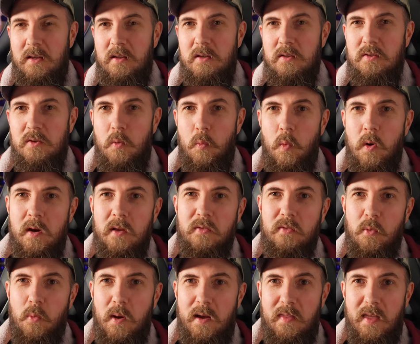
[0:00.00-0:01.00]
So one is
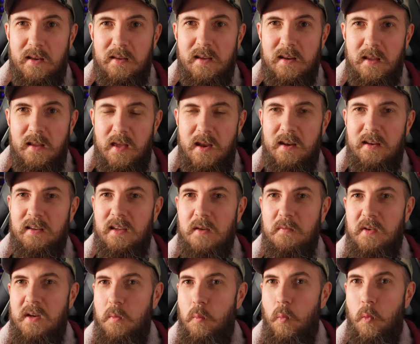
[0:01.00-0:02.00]
the way they did it. They didn't give
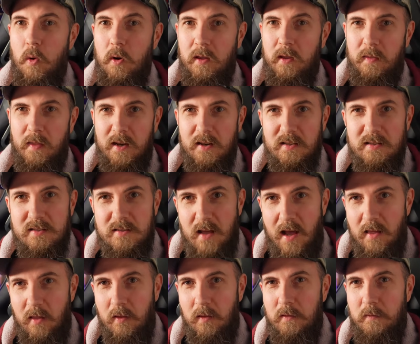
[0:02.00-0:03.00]
any warning. They just
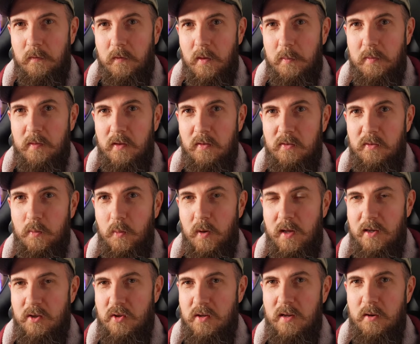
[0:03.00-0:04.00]
silently flipped this
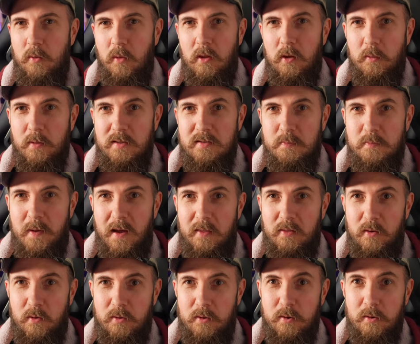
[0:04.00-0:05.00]
switch and didn't really respect
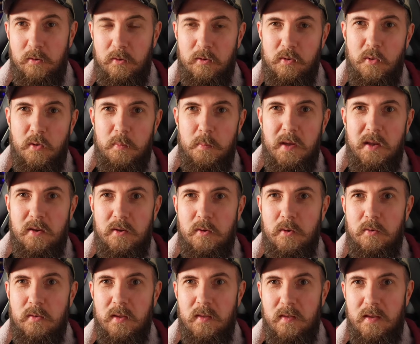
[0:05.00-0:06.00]
their users who had been
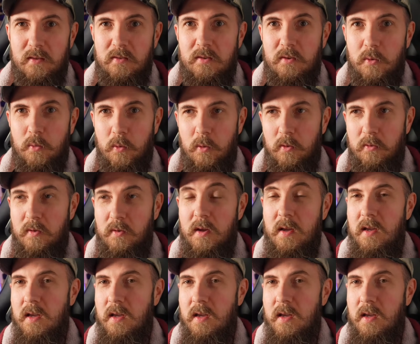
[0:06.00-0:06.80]
using these tools.